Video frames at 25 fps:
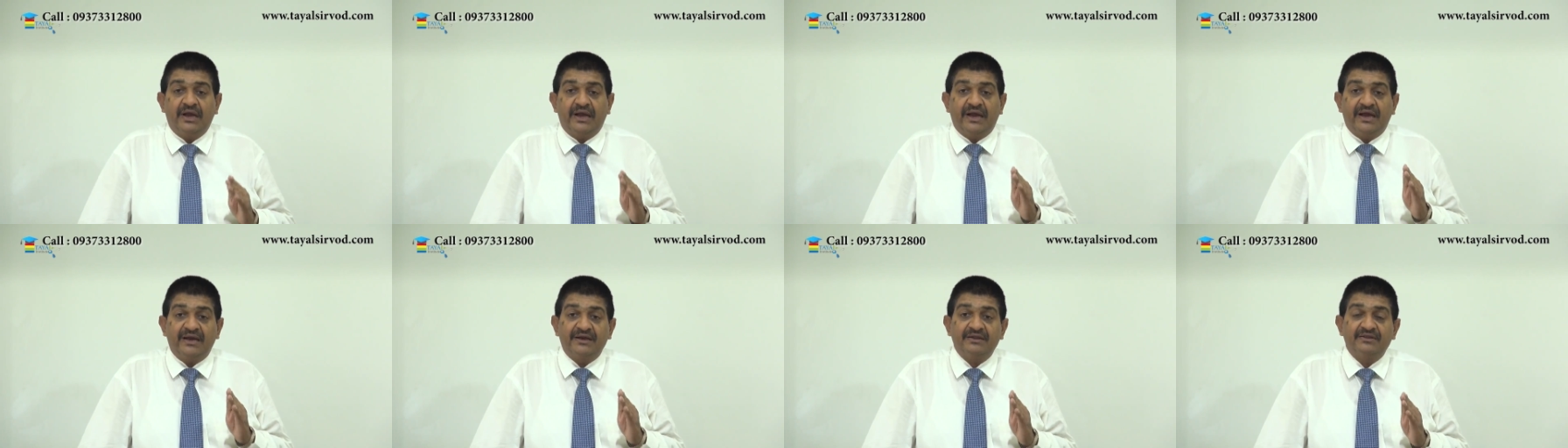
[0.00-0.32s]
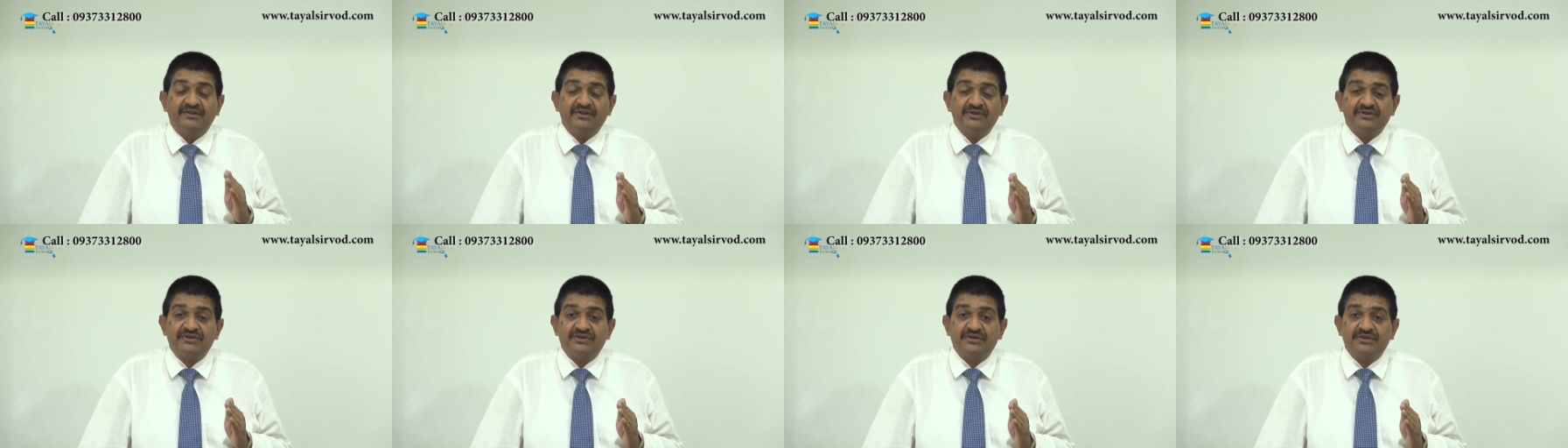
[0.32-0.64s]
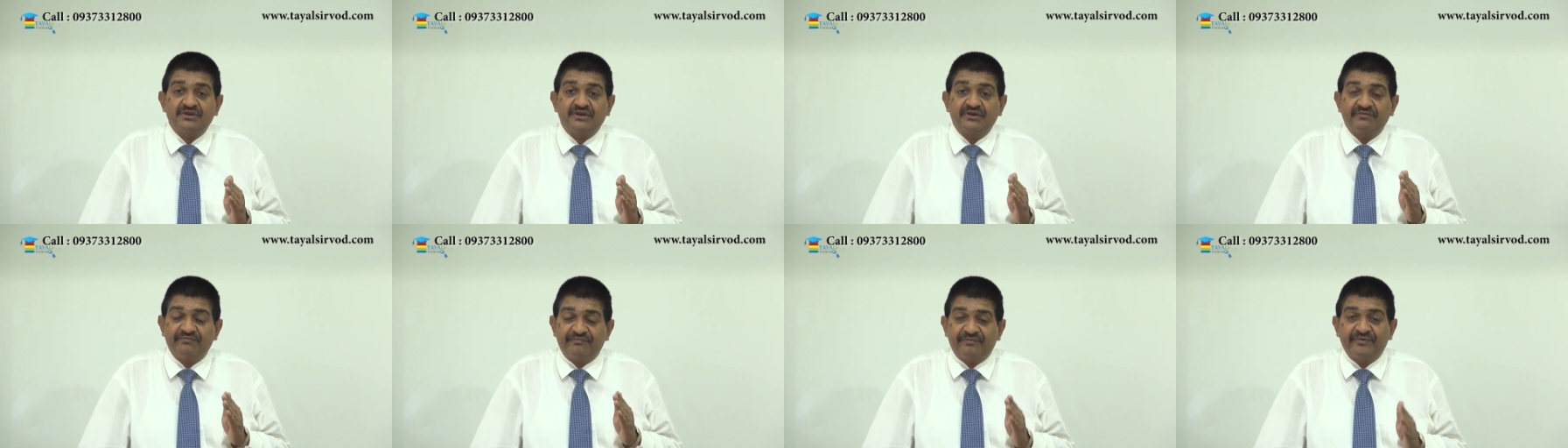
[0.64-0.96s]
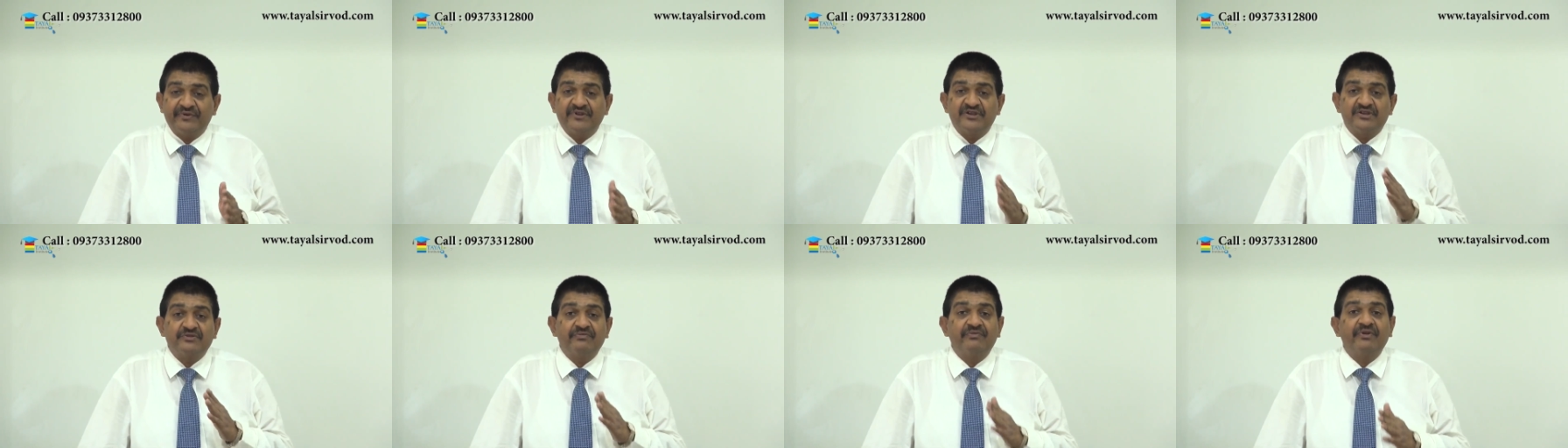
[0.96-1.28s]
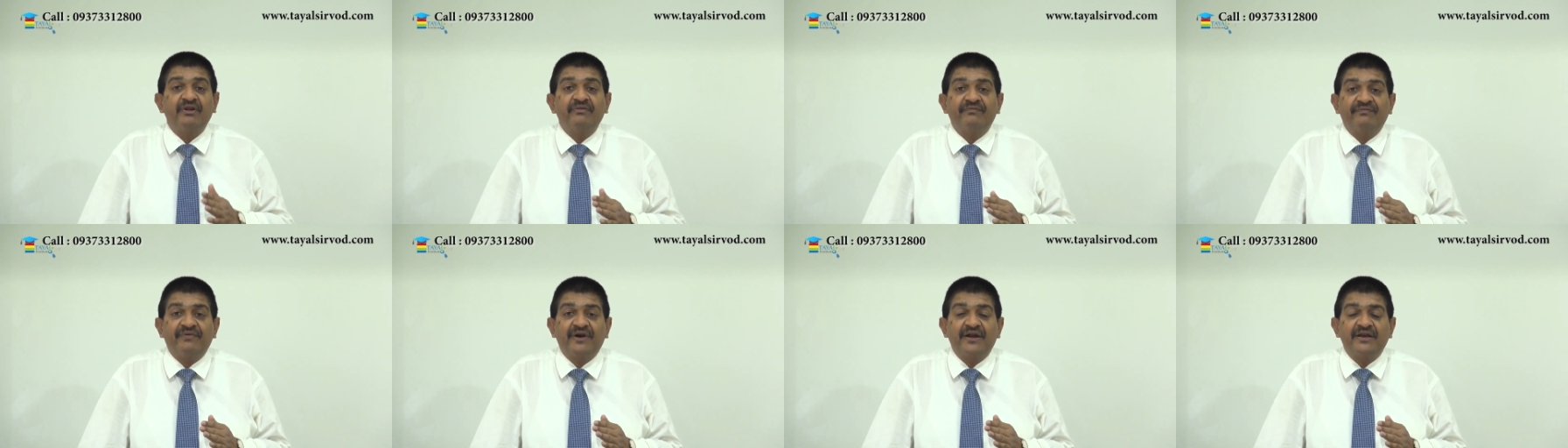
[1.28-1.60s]
and this reference you
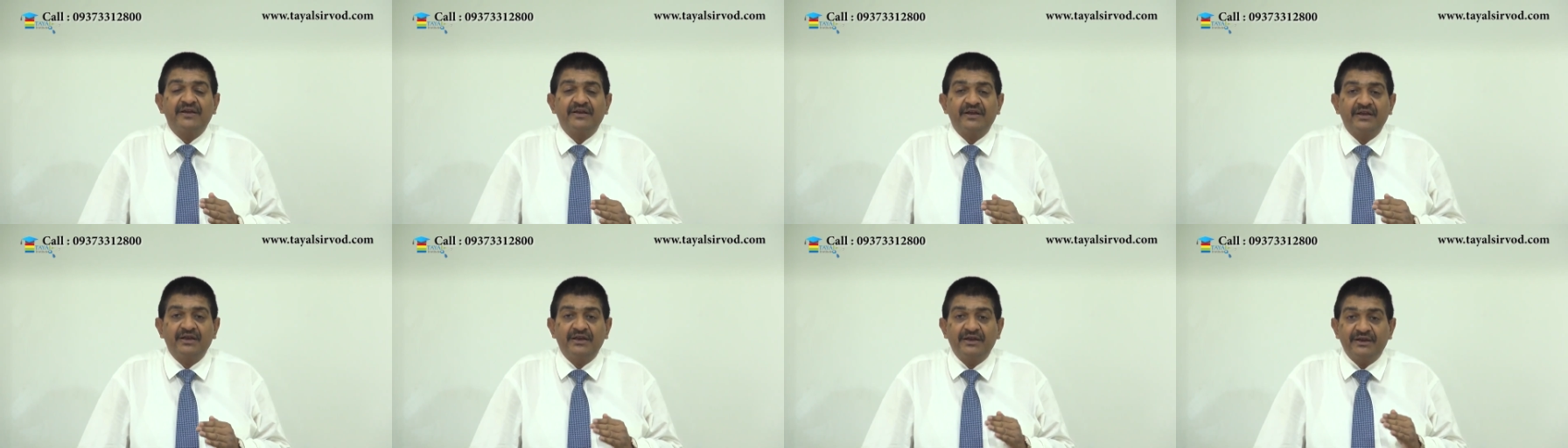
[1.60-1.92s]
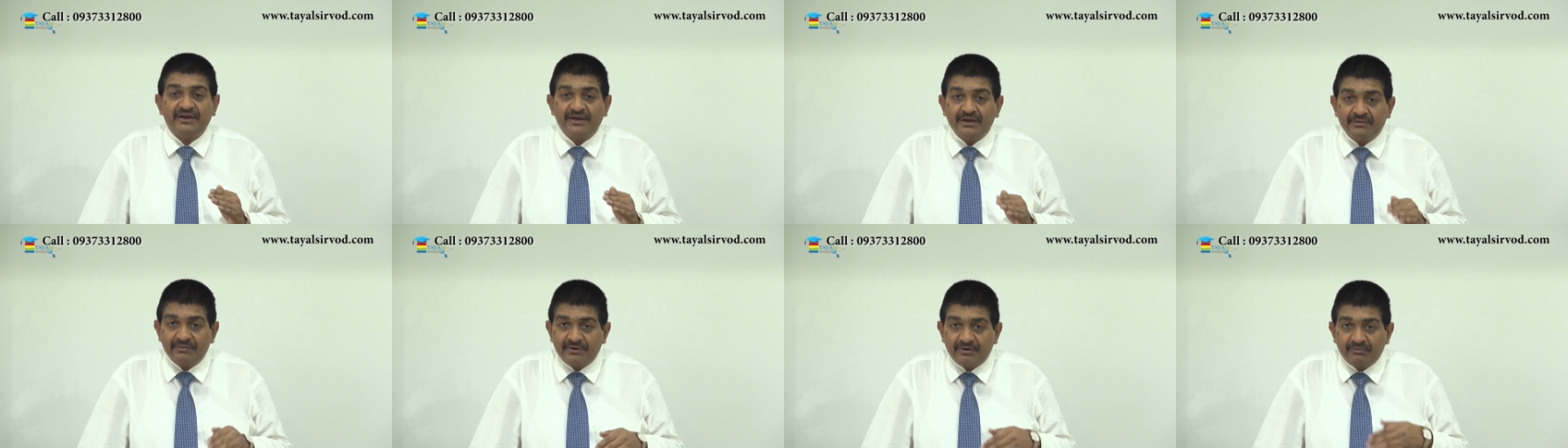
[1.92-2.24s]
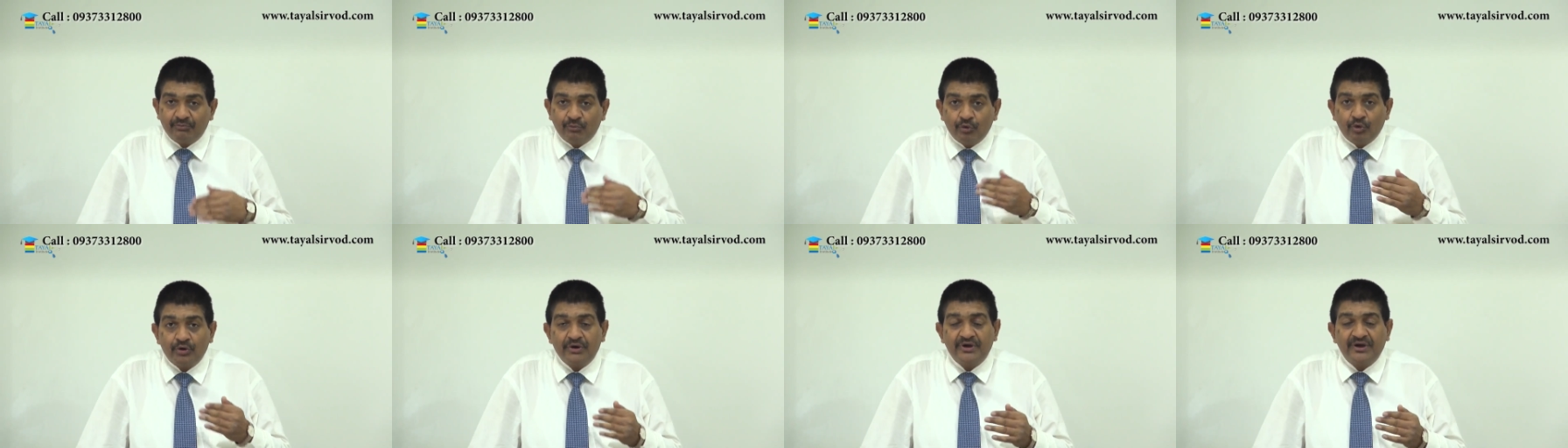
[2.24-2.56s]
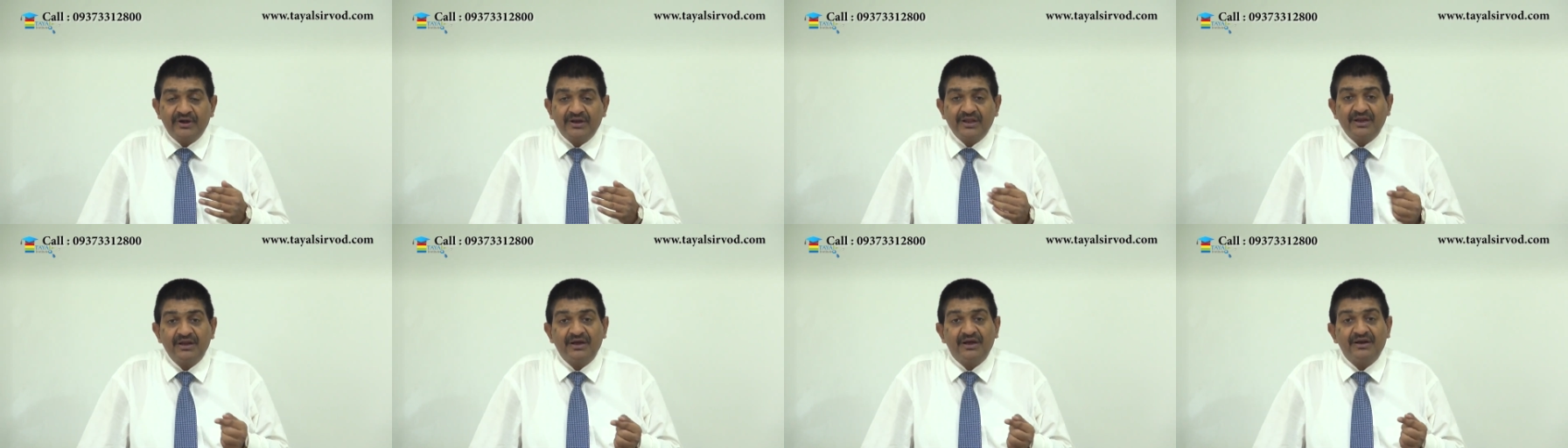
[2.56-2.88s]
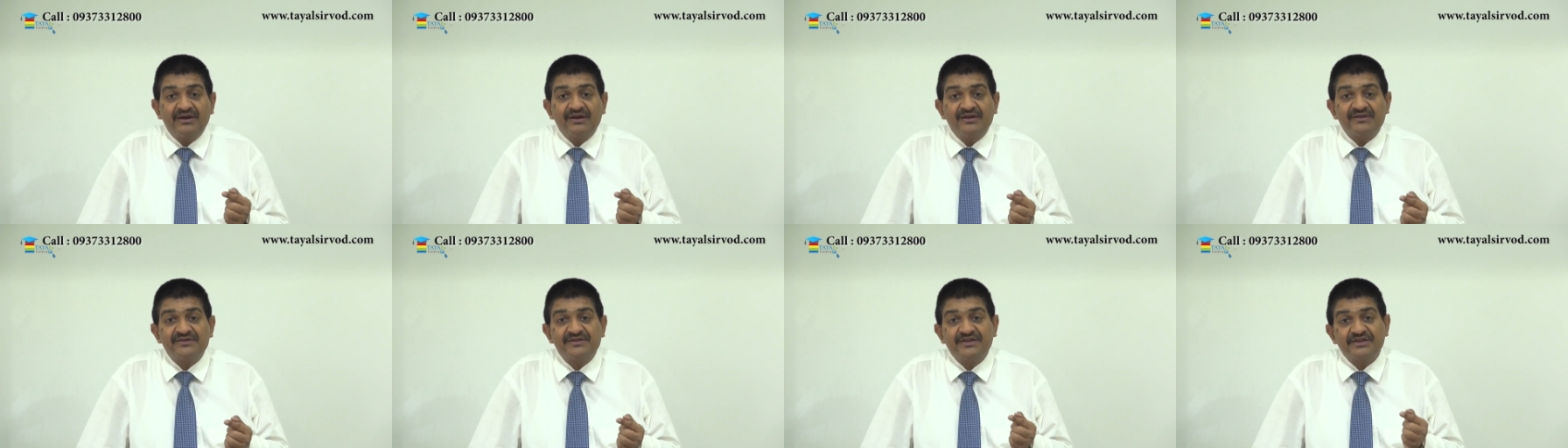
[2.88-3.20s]
will find in little bit more detail
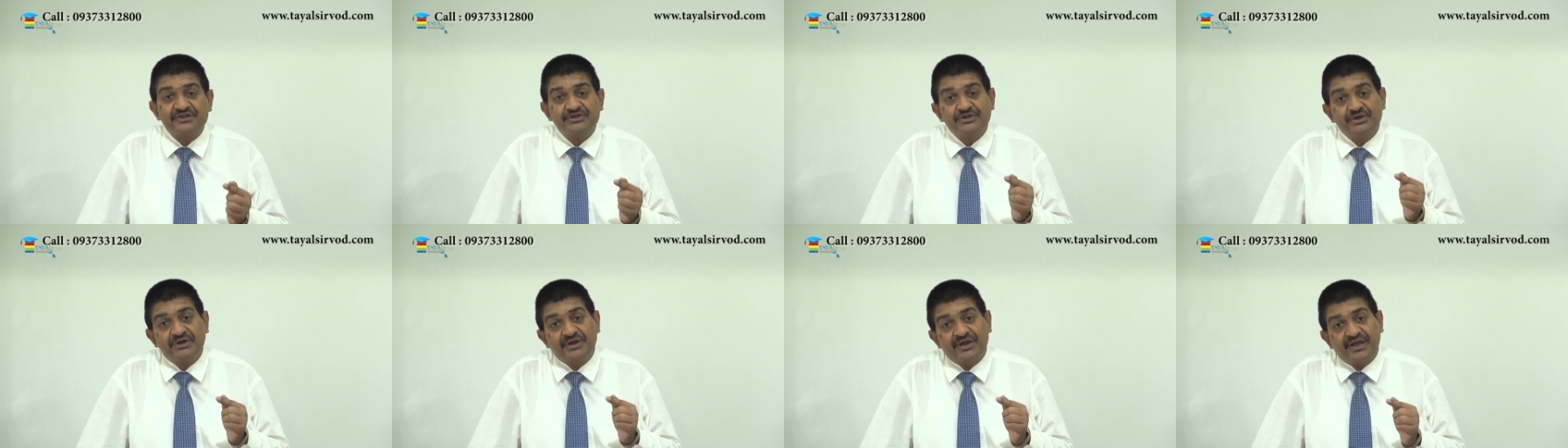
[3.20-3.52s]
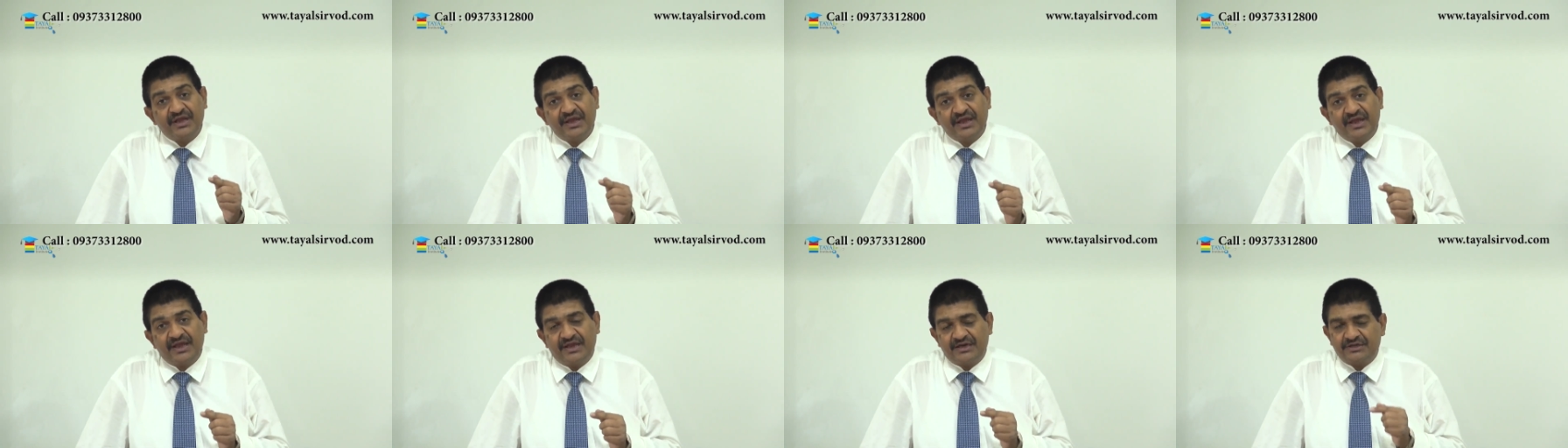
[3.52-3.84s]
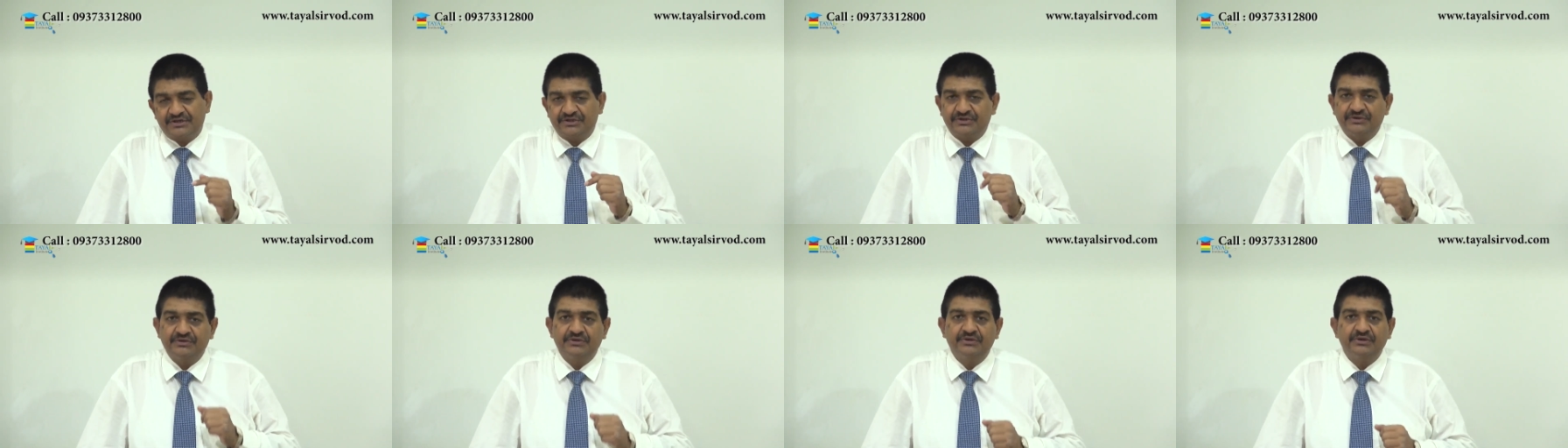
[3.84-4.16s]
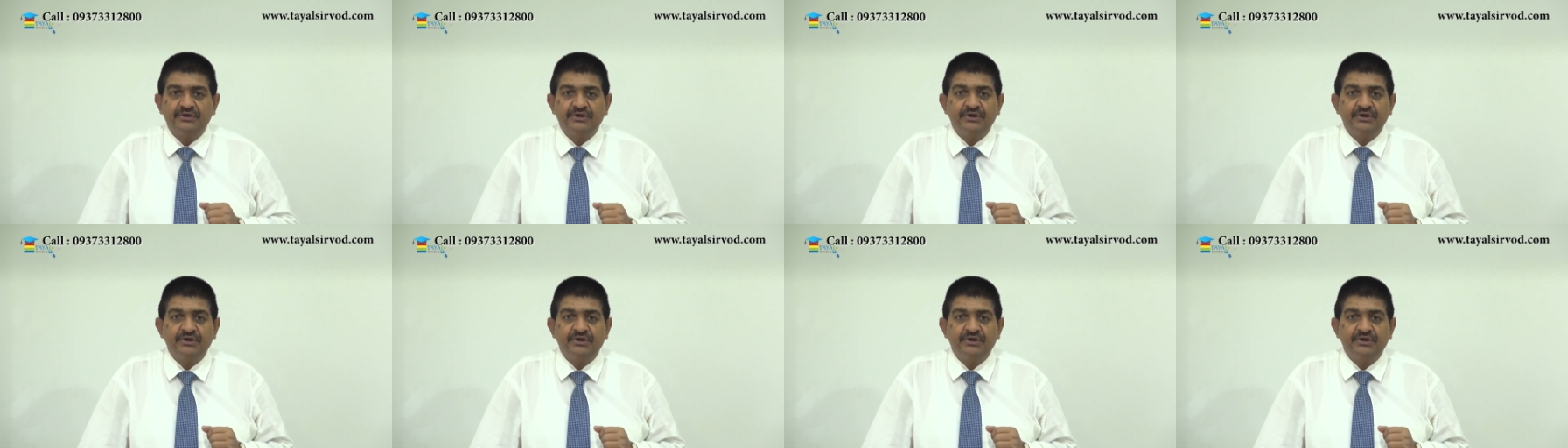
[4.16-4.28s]
under section 8.